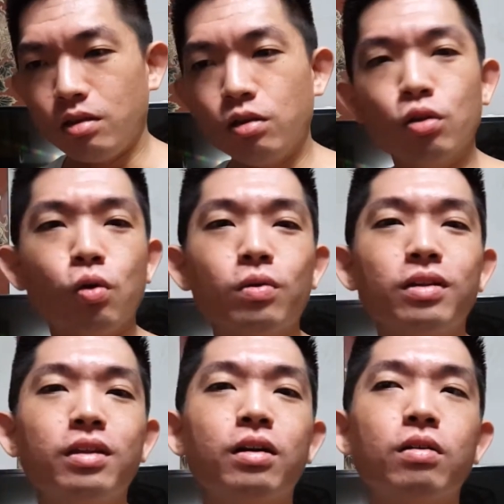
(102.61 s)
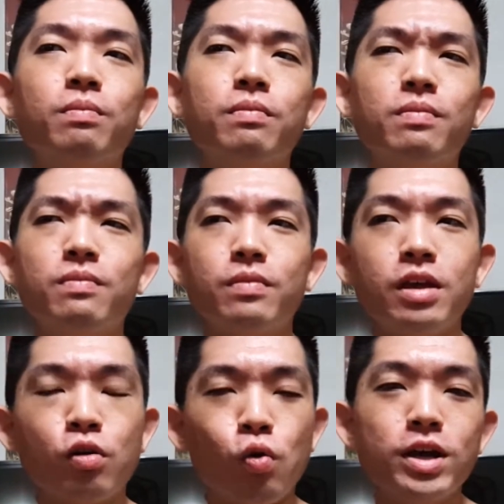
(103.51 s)
the
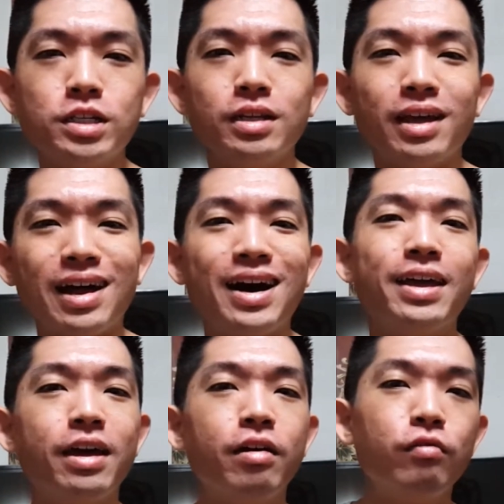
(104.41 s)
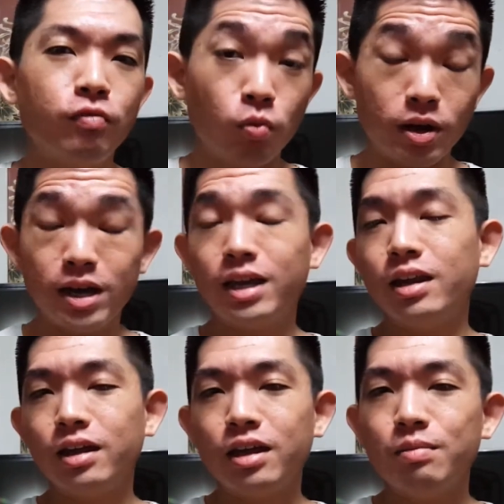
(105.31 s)
equation that I have when I
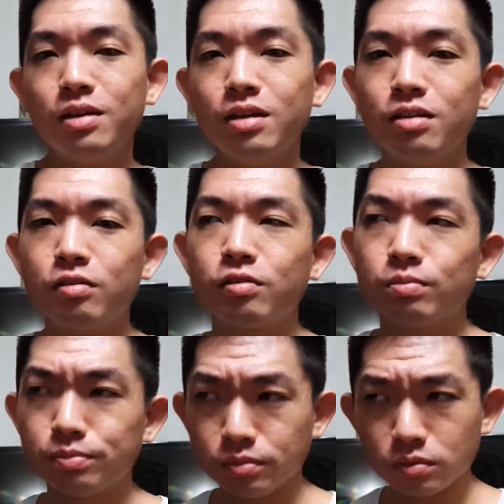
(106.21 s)
get a game is